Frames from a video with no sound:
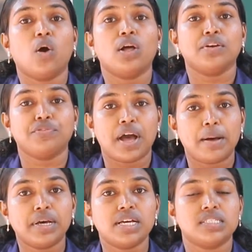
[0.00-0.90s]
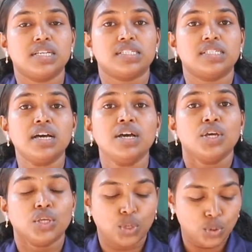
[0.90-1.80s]
all the farmers just
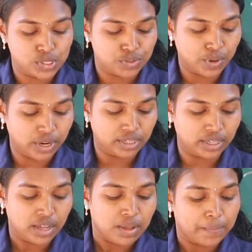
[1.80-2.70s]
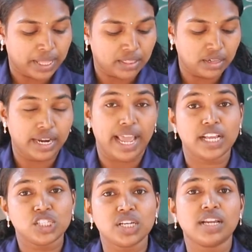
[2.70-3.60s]
use what?
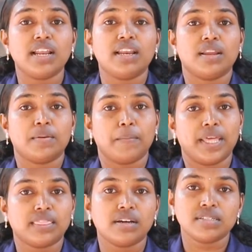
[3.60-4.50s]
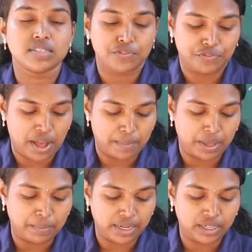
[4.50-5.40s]
Natural methods of
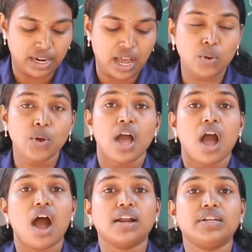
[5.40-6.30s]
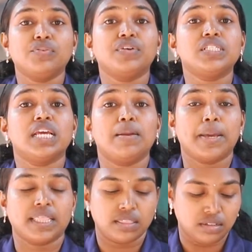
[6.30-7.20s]
farming, but now artificial
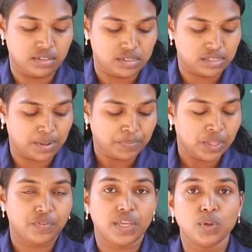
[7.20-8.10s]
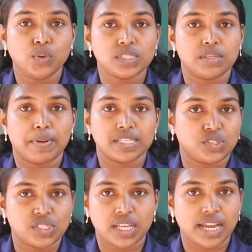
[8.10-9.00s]
methods. We use the
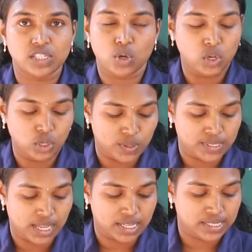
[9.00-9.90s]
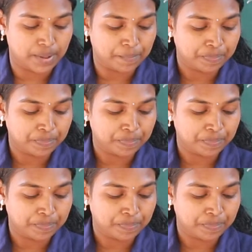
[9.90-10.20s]
pesticides, all those things.